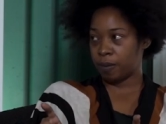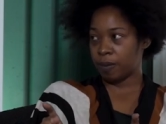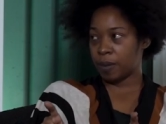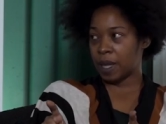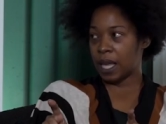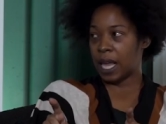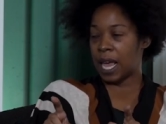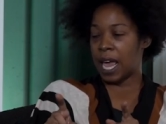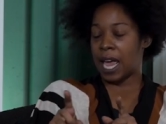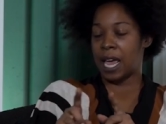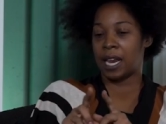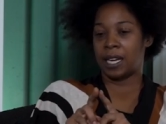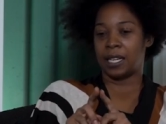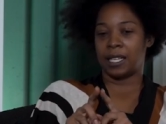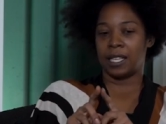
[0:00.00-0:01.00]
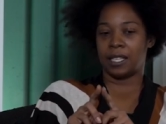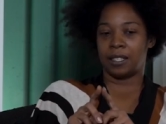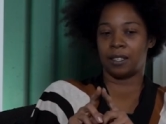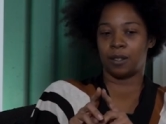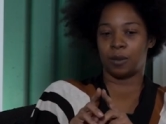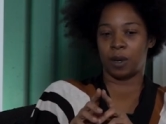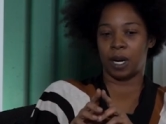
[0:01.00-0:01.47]
Mm-hmm. And
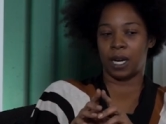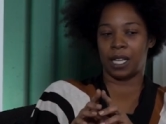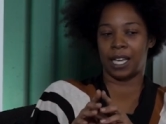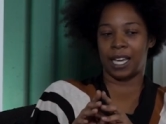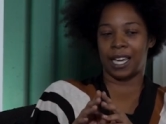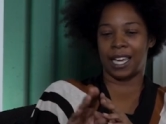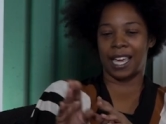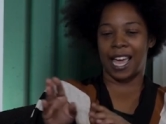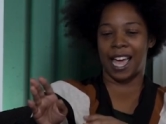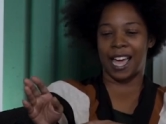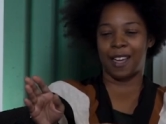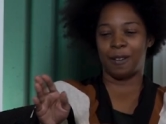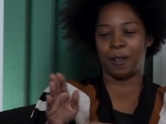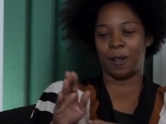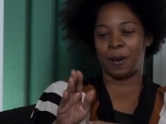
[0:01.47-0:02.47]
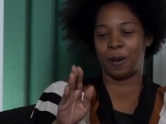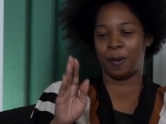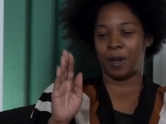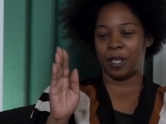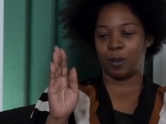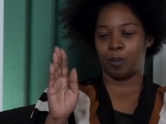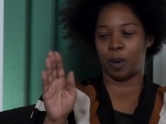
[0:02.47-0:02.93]
this is where like I will
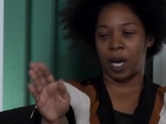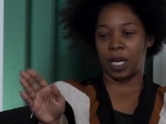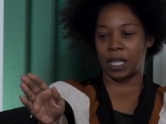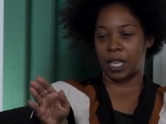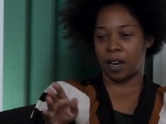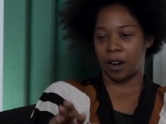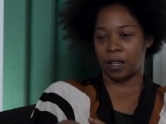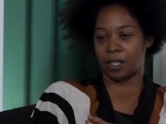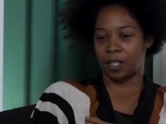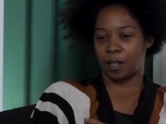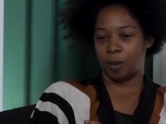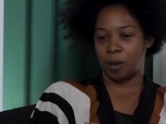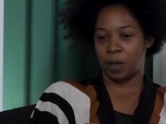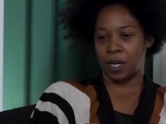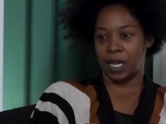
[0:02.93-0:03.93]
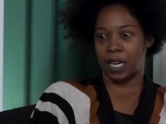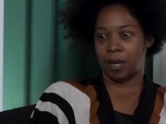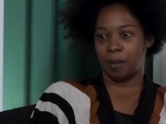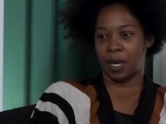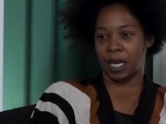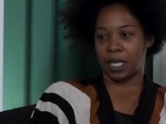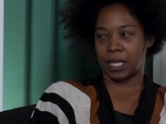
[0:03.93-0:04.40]
always bug the arts community
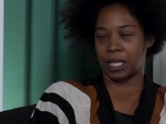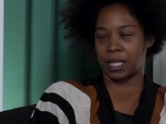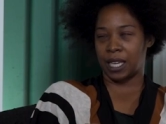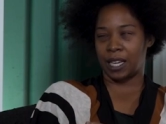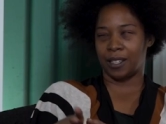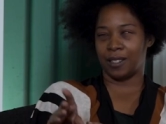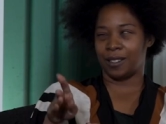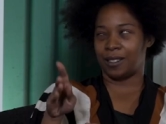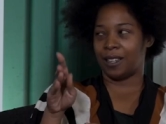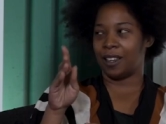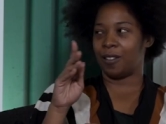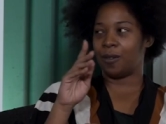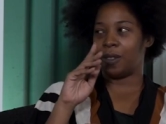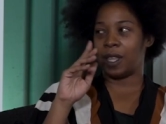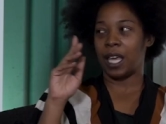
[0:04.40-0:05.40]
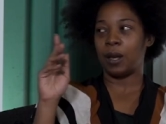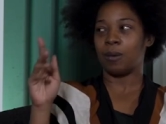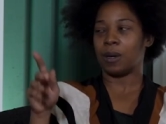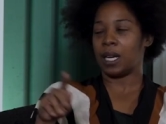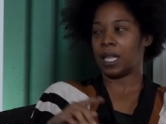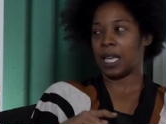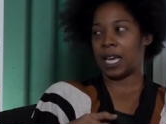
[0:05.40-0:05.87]
because it's like if they
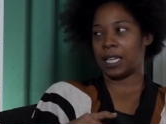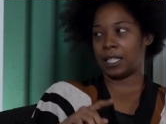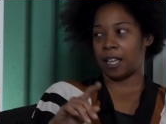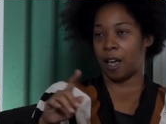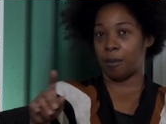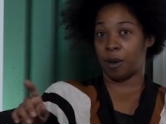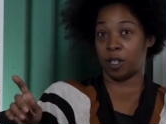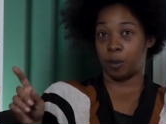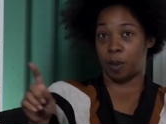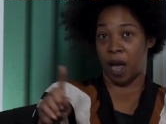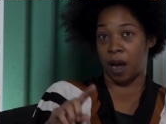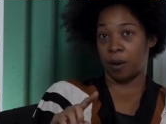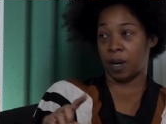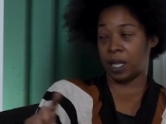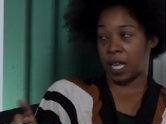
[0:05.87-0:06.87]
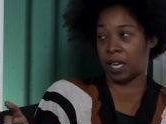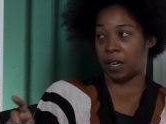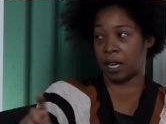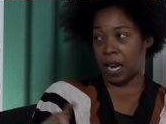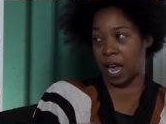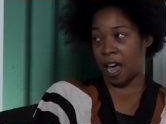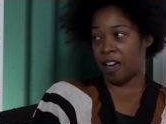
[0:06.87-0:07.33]
realize how much power they
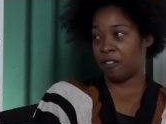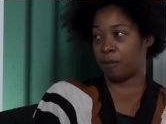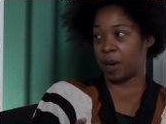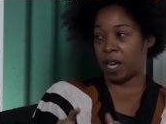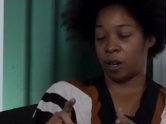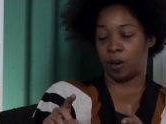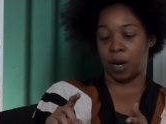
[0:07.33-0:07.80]
could have by yes.